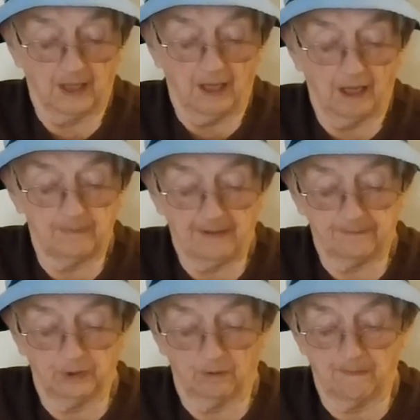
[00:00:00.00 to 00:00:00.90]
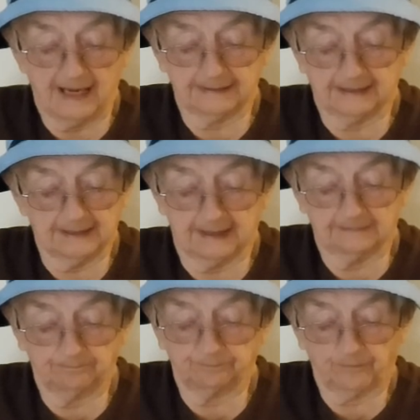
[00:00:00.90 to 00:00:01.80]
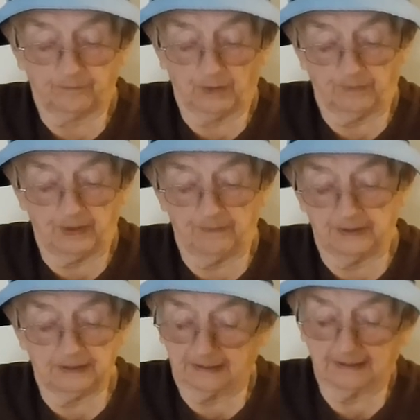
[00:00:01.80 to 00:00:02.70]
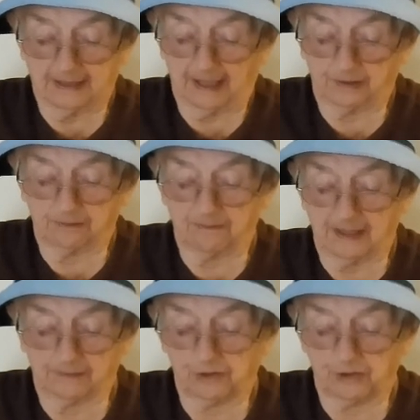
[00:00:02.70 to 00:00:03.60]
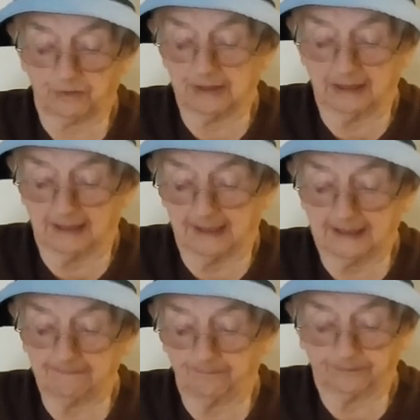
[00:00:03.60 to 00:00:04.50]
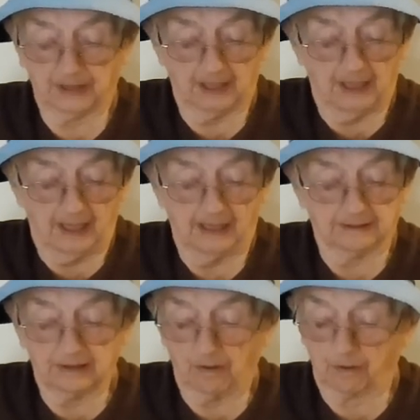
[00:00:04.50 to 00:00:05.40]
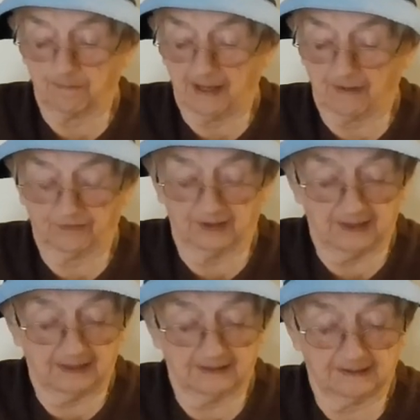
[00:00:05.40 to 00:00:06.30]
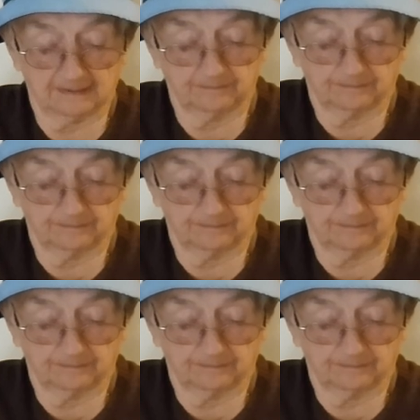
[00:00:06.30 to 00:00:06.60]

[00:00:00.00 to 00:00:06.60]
About bullbat time, we would gather around the street light and talk about things.